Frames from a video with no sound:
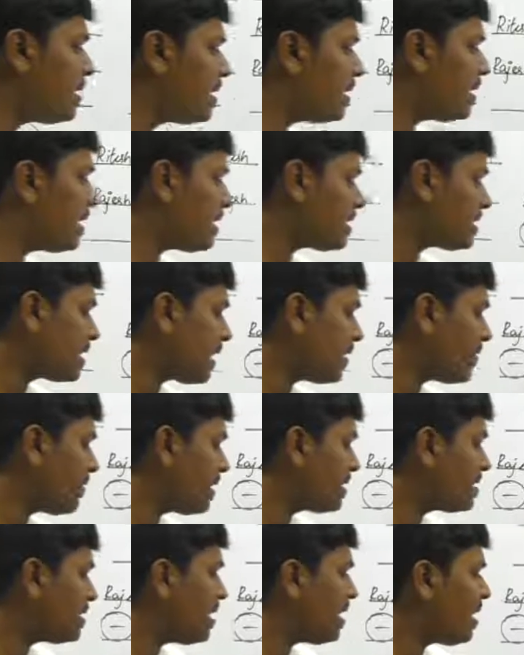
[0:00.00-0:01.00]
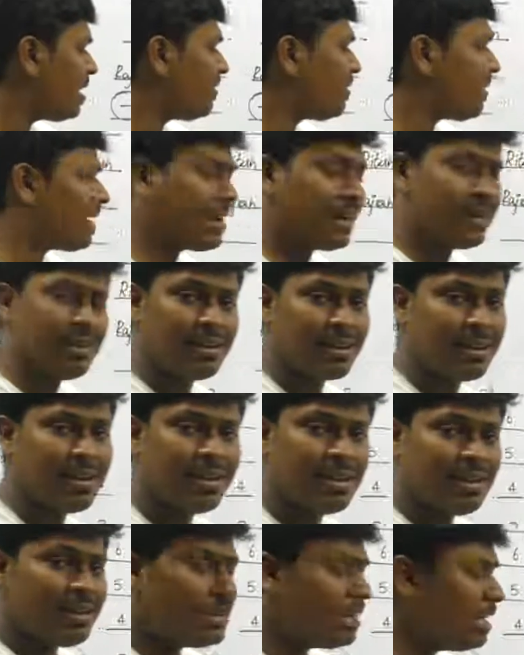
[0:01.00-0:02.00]
Ritesh can fix here and vacant,
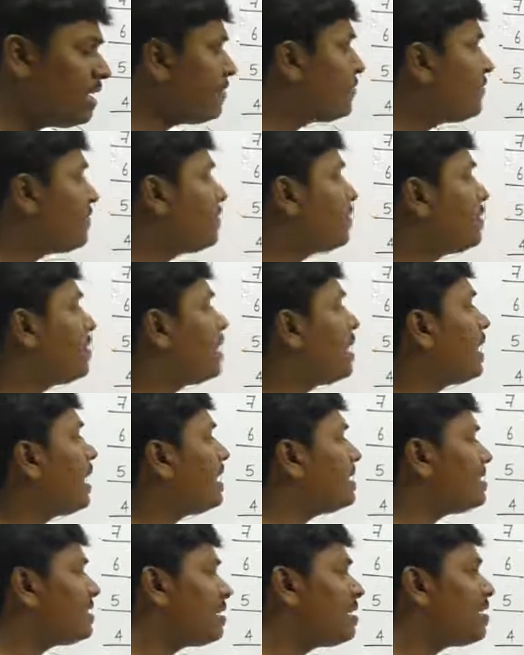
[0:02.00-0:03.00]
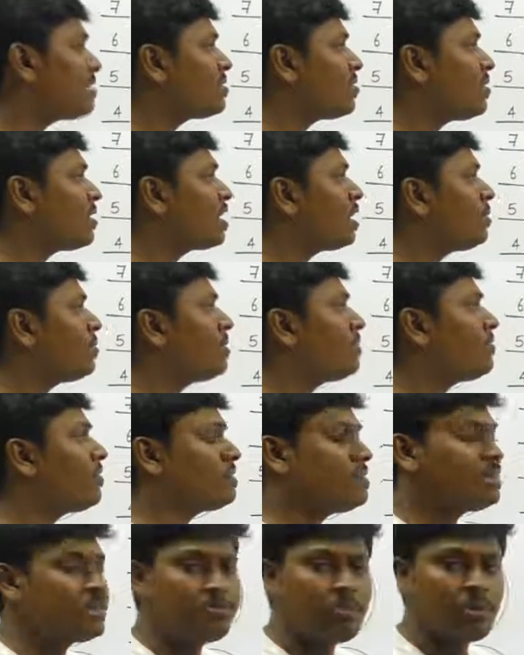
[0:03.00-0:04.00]
right? If answer is not coming
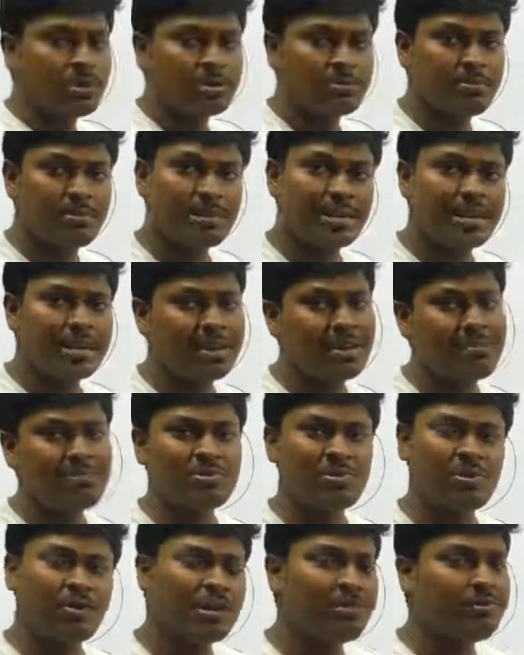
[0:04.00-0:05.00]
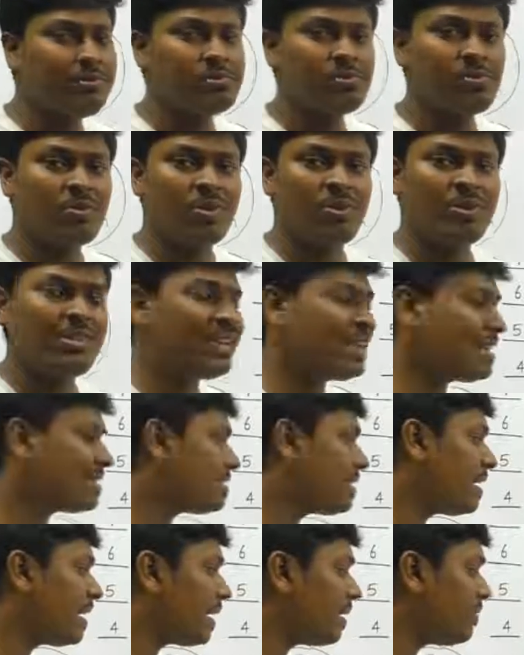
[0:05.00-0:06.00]
for this possible diagram, so let me move on to the next
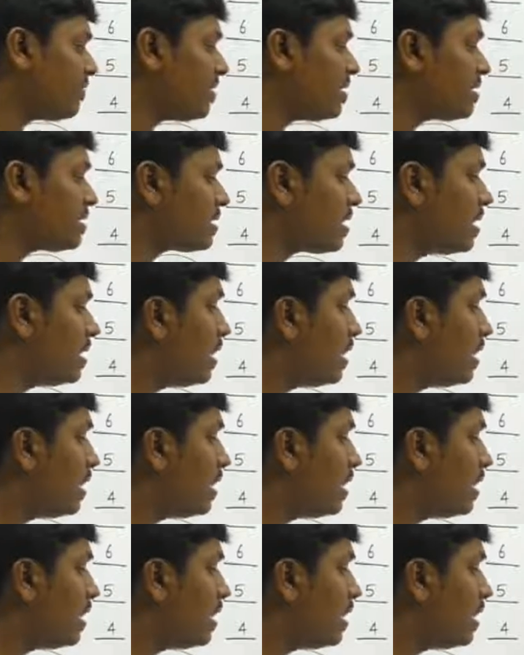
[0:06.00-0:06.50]
diagram, friends.